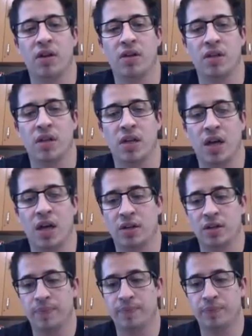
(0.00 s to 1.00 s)

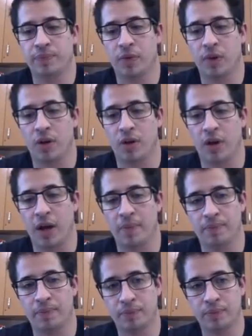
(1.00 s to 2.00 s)
dx. Okay?